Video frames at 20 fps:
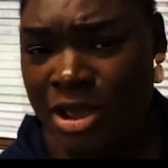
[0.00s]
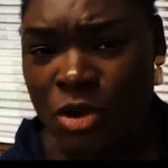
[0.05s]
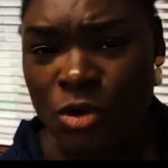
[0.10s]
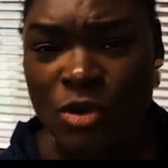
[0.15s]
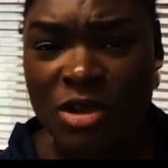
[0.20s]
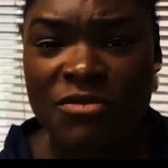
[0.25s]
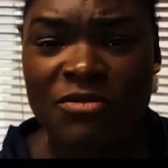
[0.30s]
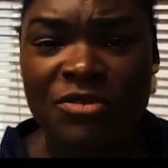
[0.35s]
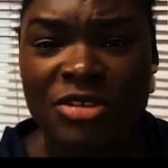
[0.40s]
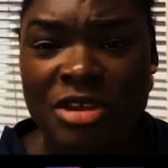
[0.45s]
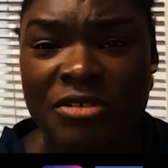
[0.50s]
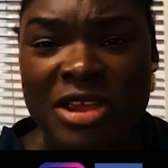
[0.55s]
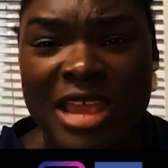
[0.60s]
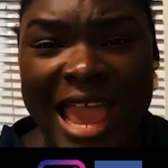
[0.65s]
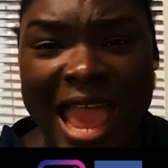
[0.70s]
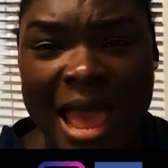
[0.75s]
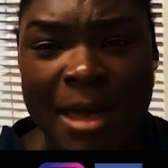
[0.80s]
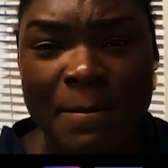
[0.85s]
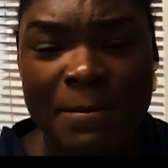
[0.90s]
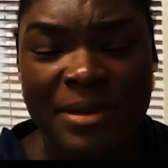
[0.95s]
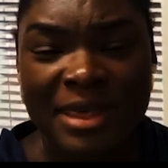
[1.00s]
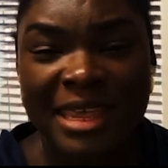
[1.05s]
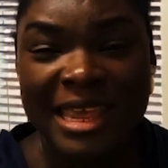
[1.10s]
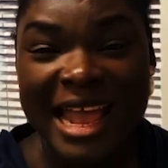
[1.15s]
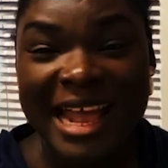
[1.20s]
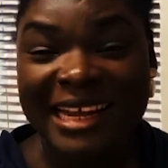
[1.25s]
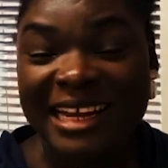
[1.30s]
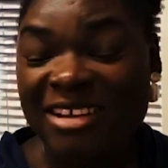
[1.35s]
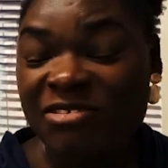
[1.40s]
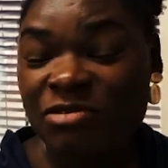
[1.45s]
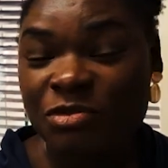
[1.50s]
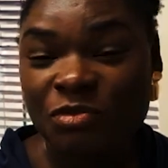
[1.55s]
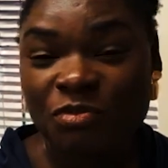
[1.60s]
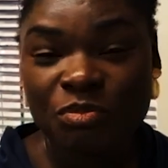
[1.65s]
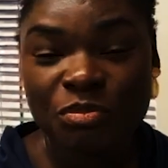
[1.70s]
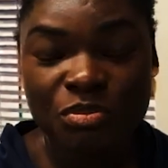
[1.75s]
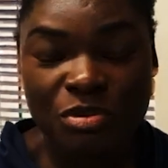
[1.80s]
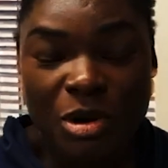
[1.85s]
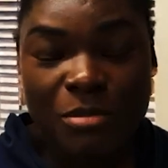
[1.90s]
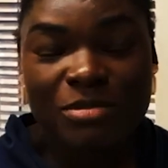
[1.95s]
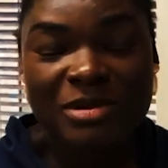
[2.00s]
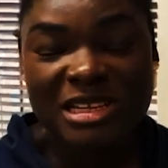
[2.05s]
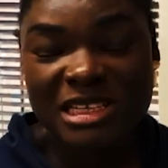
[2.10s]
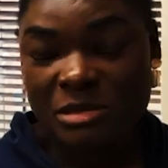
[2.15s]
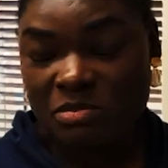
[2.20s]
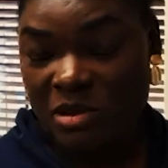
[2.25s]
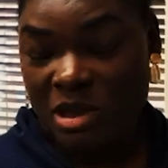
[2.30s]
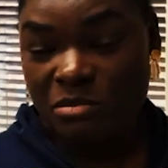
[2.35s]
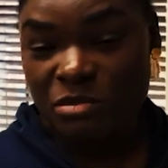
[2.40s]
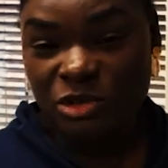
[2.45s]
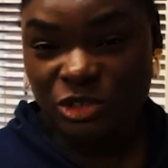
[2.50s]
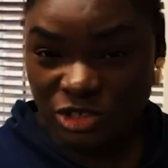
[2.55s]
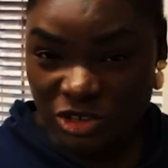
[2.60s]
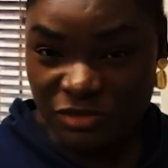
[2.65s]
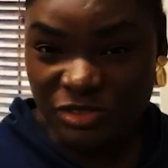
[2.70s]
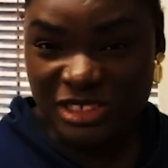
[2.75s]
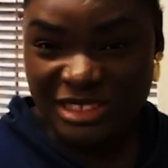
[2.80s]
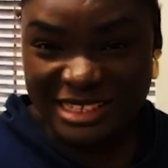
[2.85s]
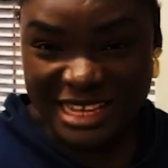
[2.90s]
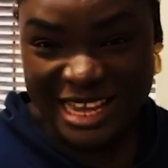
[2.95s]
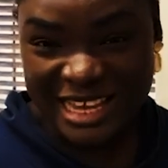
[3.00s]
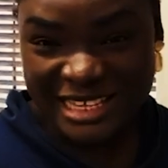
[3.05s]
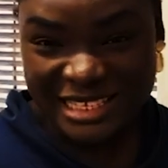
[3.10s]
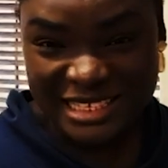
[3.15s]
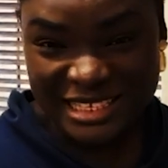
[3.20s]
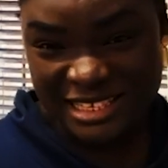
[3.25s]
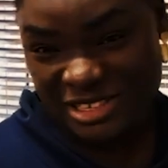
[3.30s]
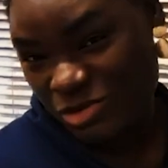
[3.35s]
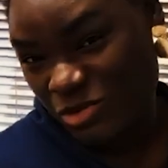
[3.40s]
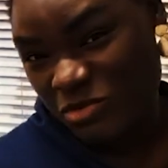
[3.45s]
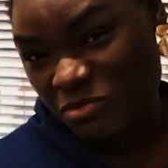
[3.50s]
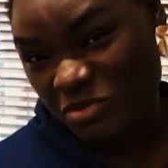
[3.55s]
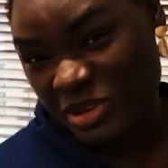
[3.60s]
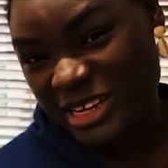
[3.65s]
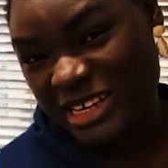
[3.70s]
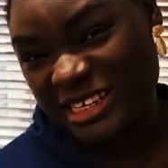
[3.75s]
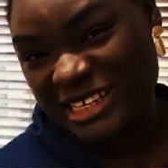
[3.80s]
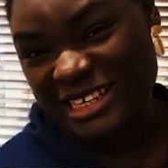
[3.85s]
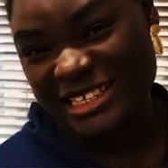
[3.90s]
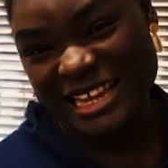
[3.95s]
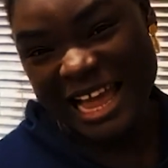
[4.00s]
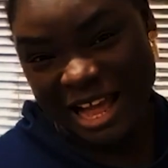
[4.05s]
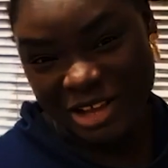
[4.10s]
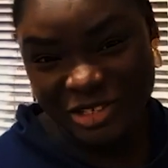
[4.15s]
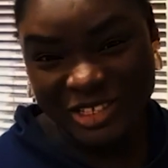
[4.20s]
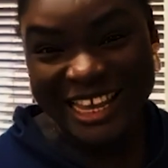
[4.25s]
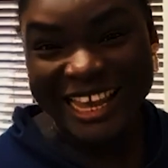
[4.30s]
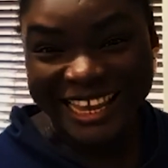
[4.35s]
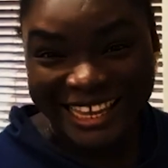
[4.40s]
we're very happy, and I've probably spent most of the days since we've been in this house